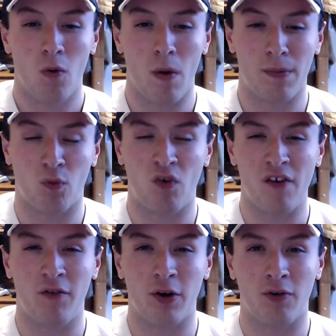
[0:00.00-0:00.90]
whipped a
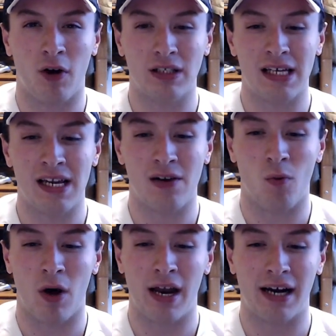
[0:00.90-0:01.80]
right-footed cross in, and
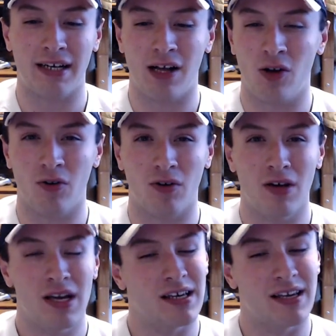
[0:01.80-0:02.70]
Juan Agudelo
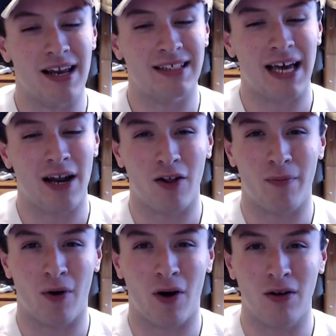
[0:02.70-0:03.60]
getting his head on the
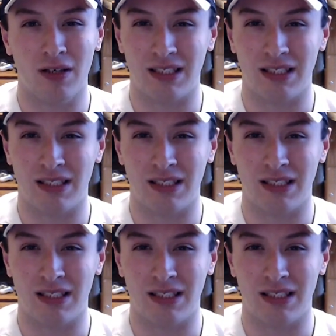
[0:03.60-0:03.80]
ball.